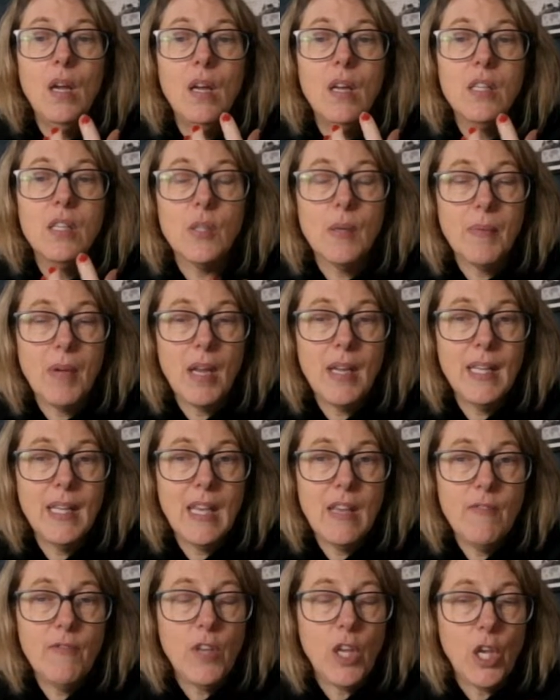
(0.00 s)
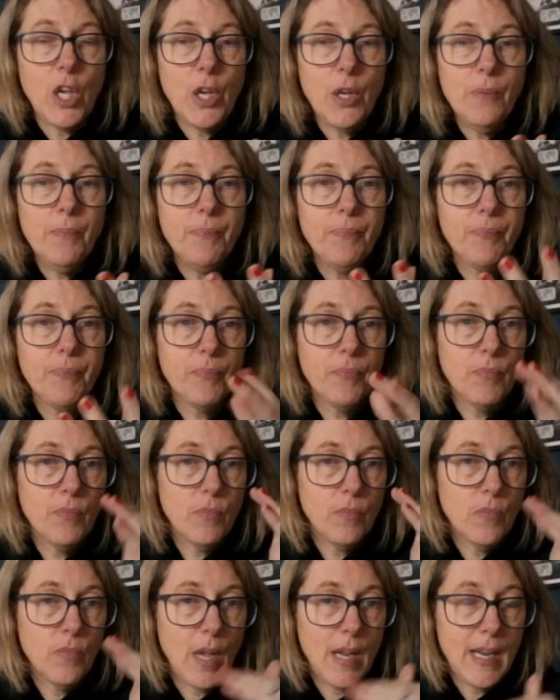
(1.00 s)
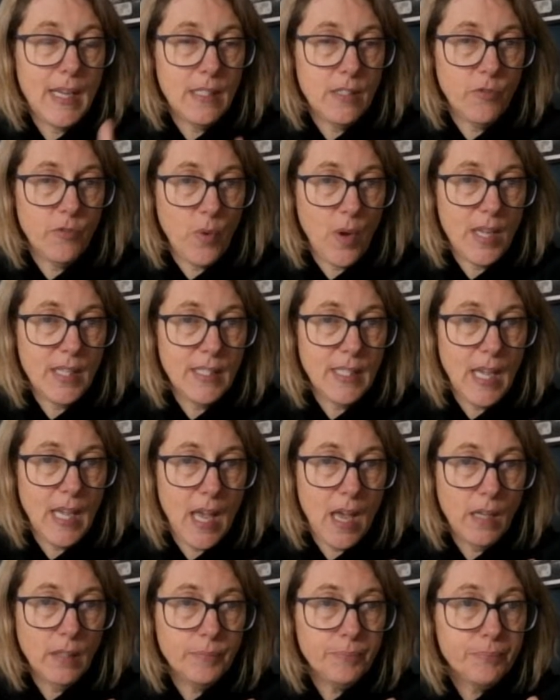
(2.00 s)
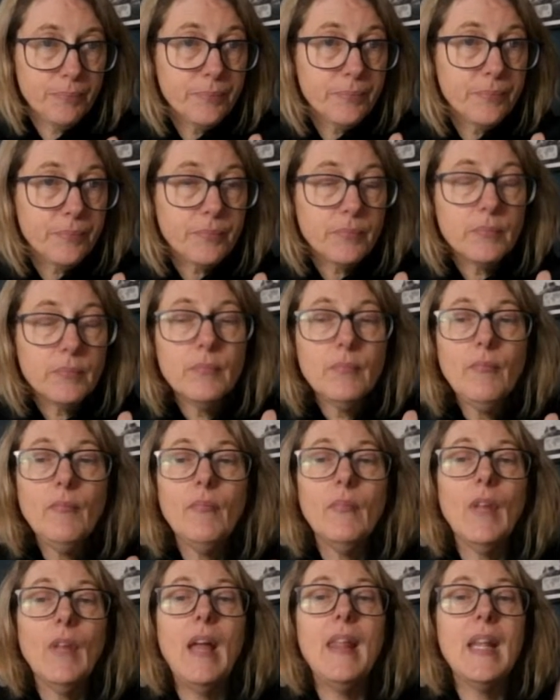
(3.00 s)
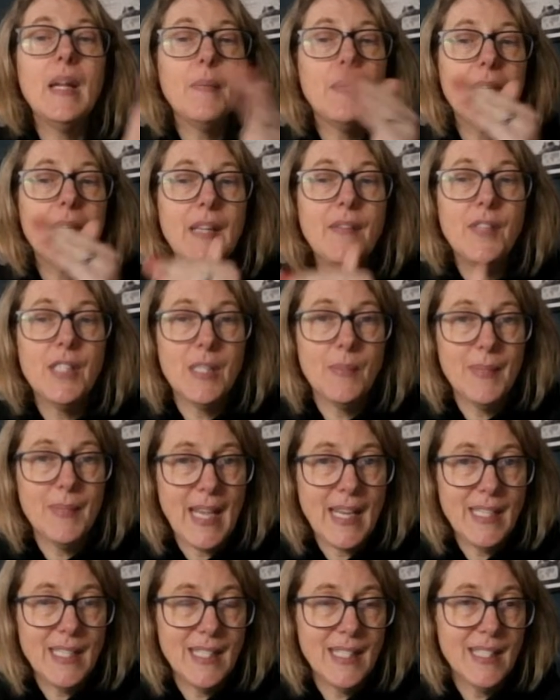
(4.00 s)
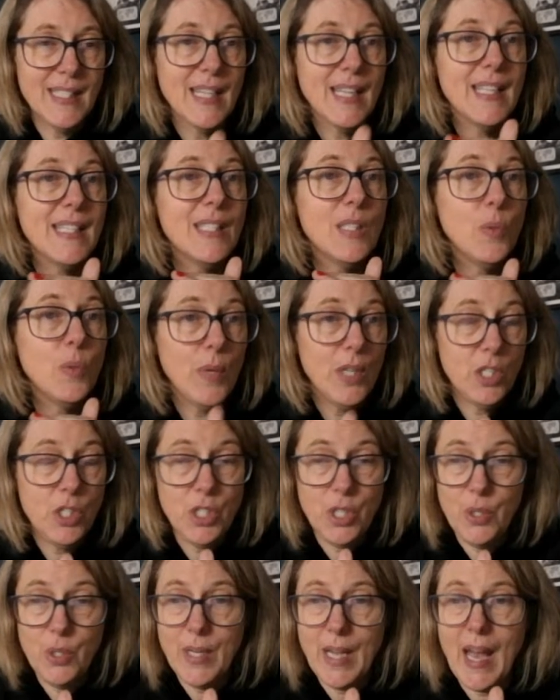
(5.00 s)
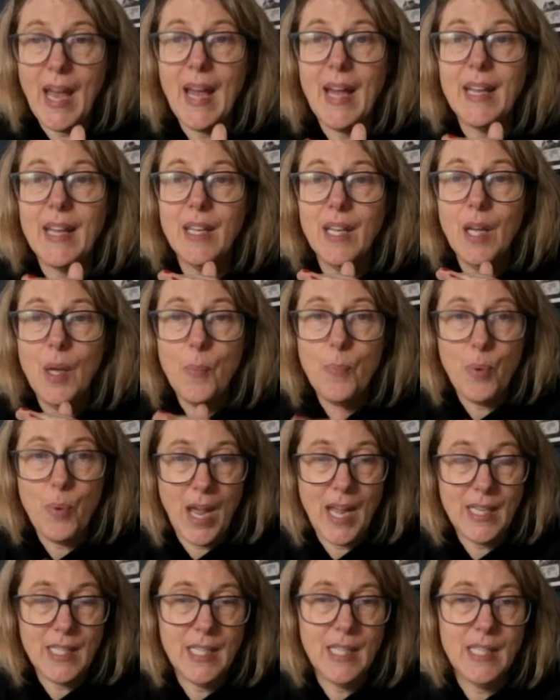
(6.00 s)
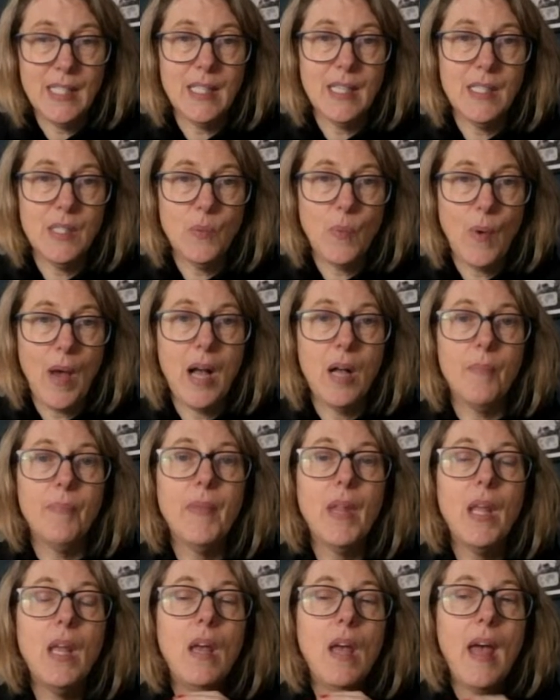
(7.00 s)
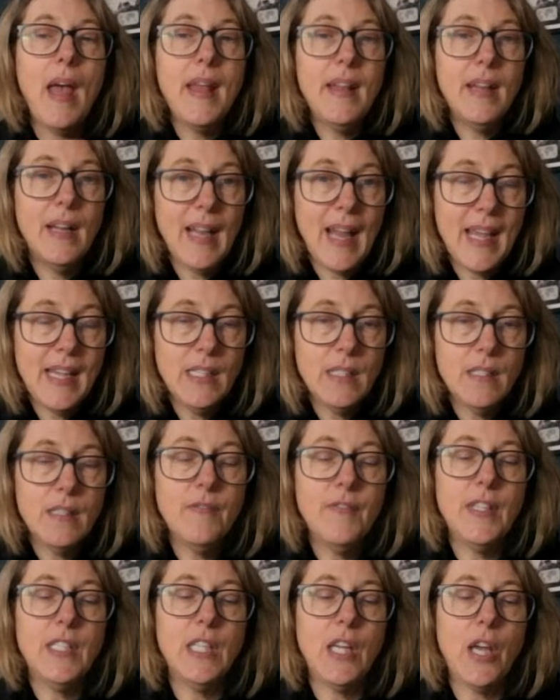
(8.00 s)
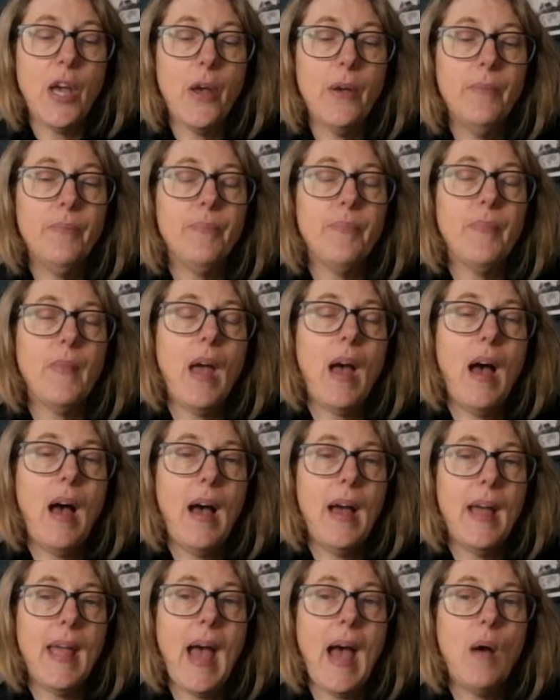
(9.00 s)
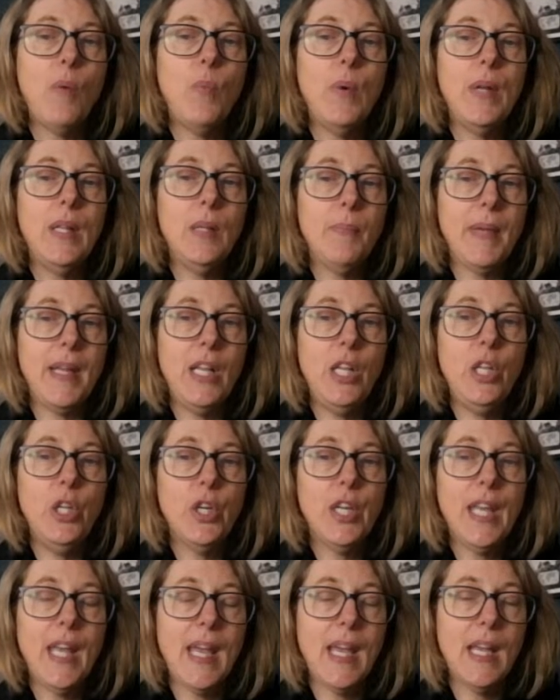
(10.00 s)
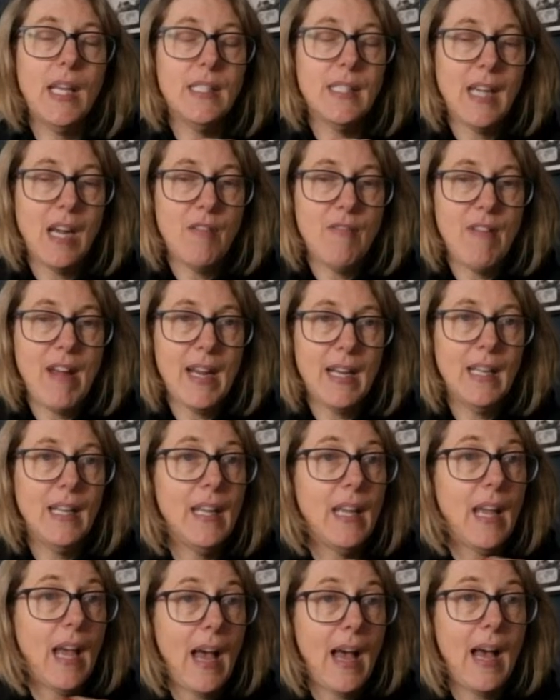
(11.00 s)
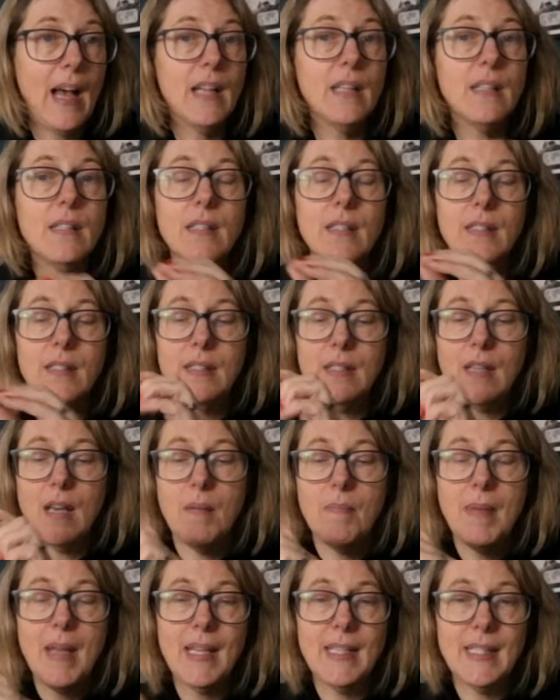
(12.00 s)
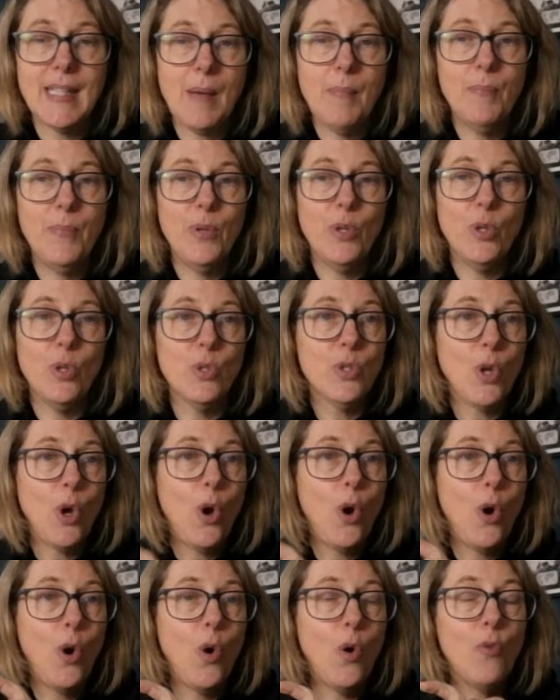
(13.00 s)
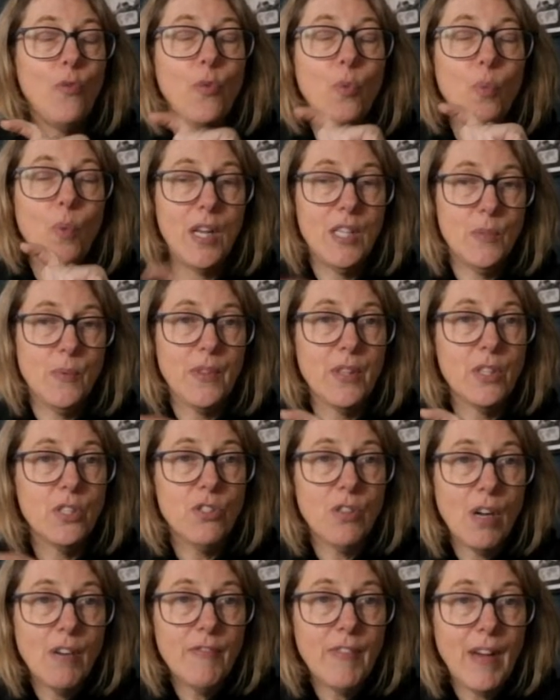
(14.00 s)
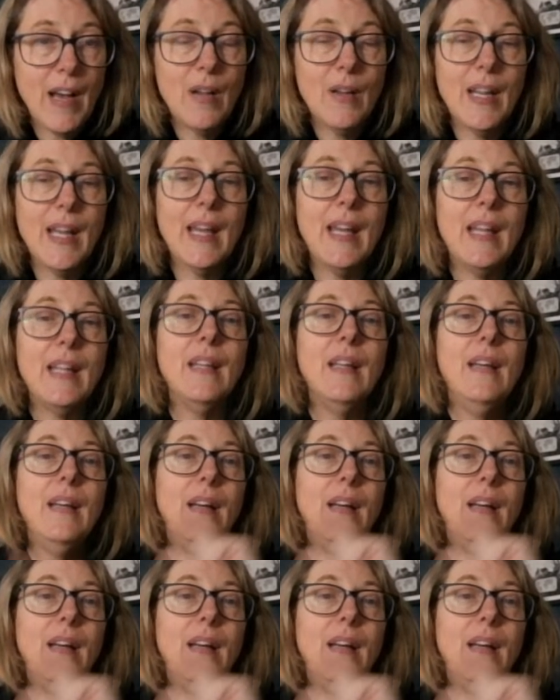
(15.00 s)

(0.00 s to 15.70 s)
So I'm going to give you a list of words here, and then I'm going to give you some sentences which you can practice as well. In a later video, I will be looking directly at some examples of words with a strut vowel in,